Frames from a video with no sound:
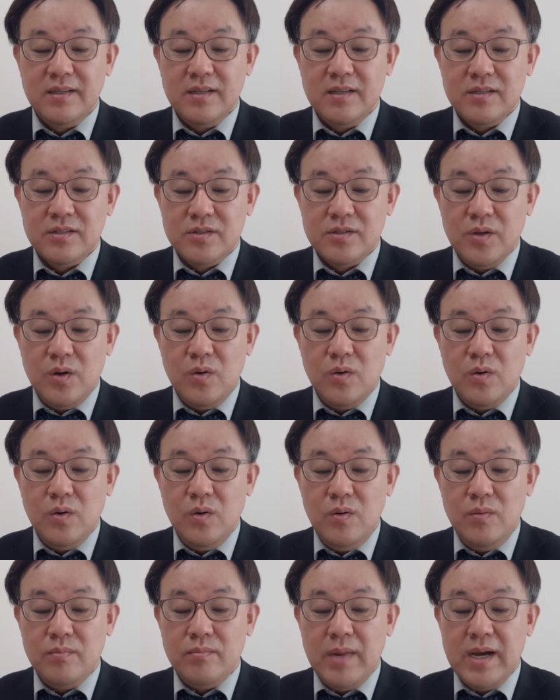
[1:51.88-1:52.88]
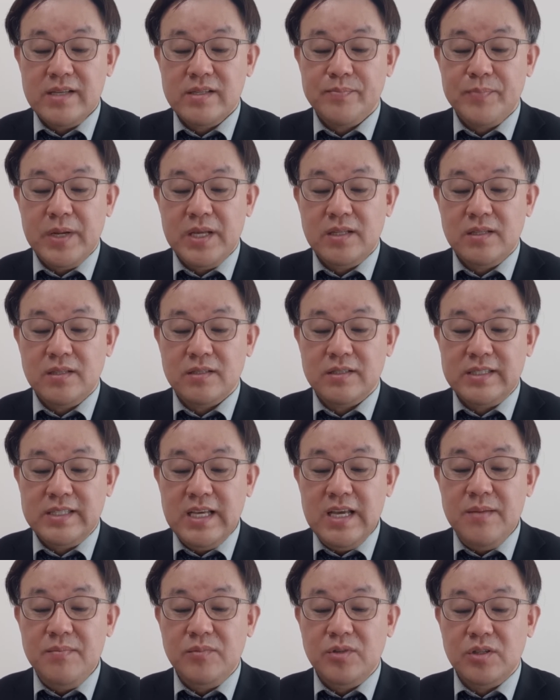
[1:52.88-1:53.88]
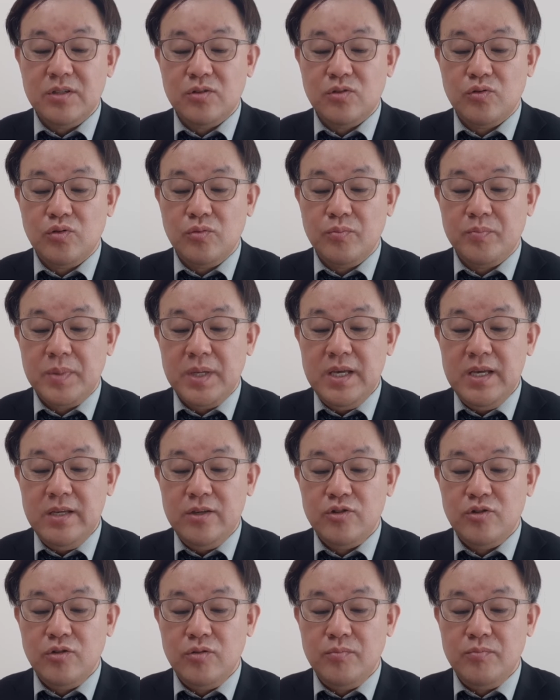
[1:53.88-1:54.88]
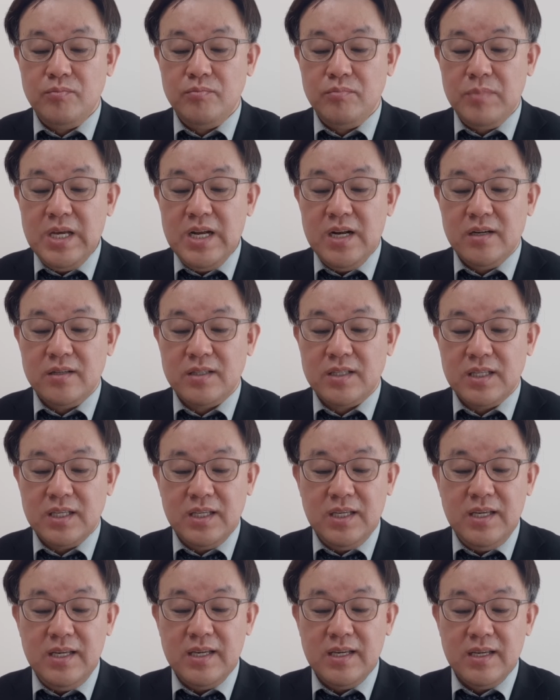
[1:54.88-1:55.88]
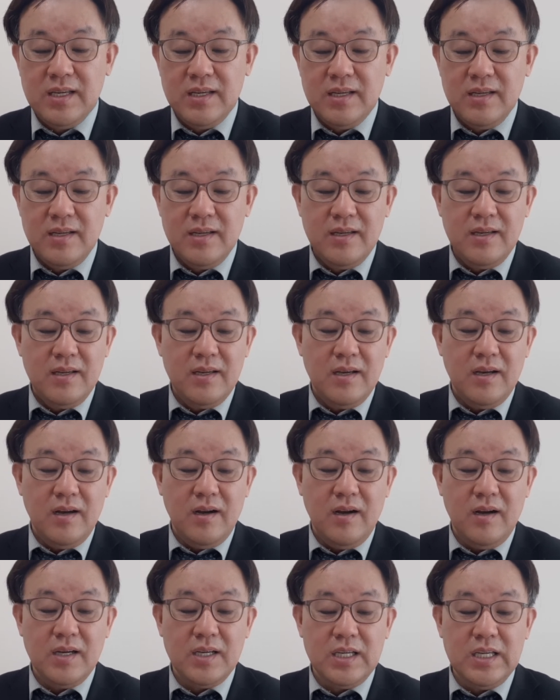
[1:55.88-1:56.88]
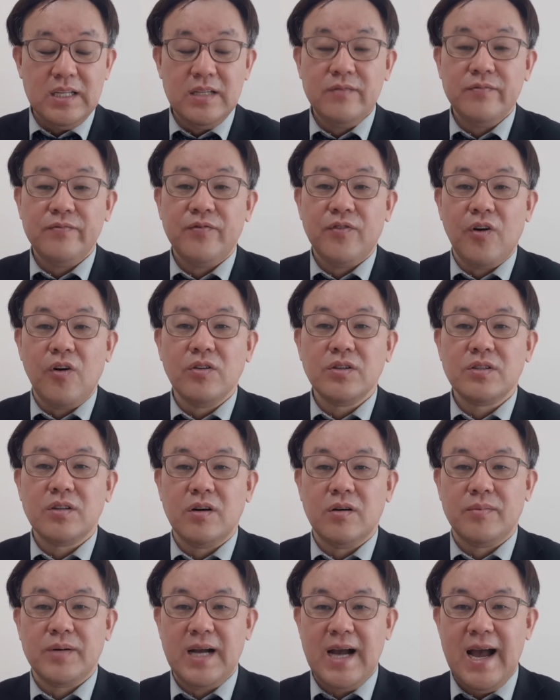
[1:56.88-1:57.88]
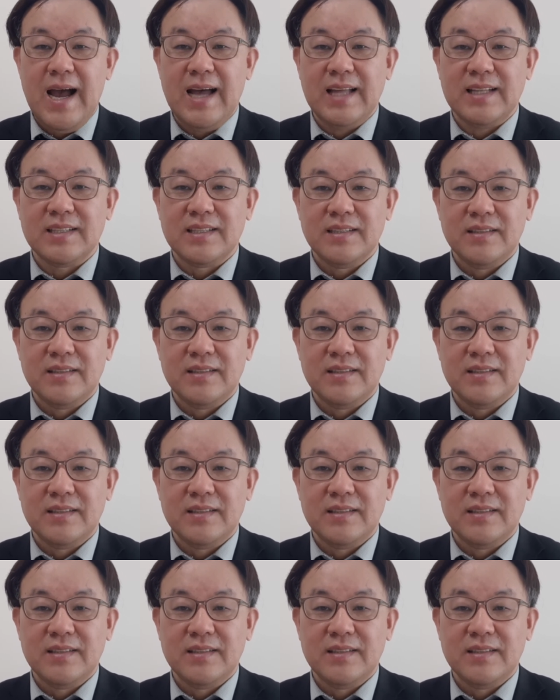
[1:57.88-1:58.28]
so my spirit seemed to be humility in front of God.